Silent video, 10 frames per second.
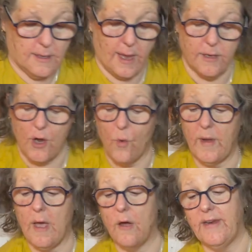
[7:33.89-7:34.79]
And don't
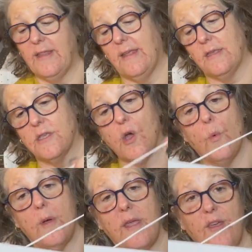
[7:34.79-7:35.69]
we all need these?
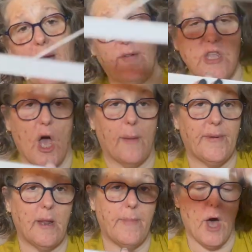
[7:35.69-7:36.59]
So you have a top
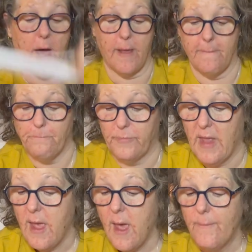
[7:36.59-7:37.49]
and a bottom,
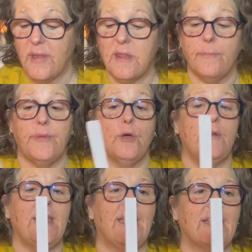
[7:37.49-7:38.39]
but the
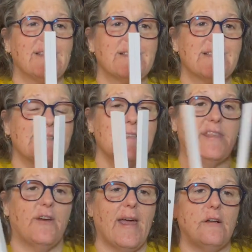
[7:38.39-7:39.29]
beauty is
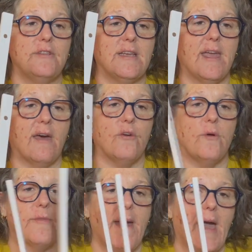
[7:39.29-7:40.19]
they're held together
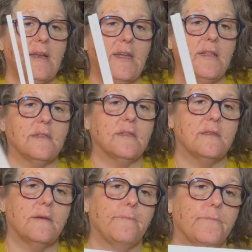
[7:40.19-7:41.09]
with
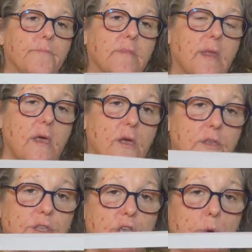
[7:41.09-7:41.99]
magnets.
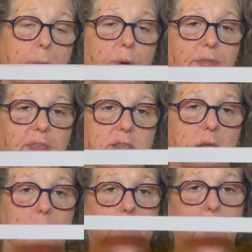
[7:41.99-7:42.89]
So you would put this
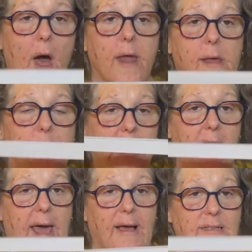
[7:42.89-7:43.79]
on the bottom and it
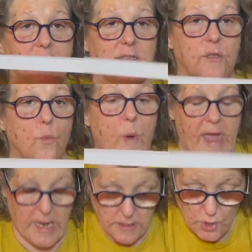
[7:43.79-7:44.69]
acts as the
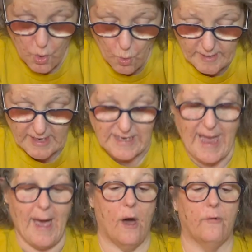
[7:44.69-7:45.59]
weight to hold it
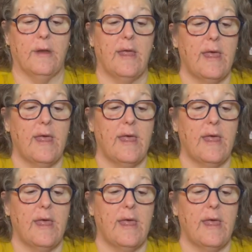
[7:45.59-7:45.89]
down.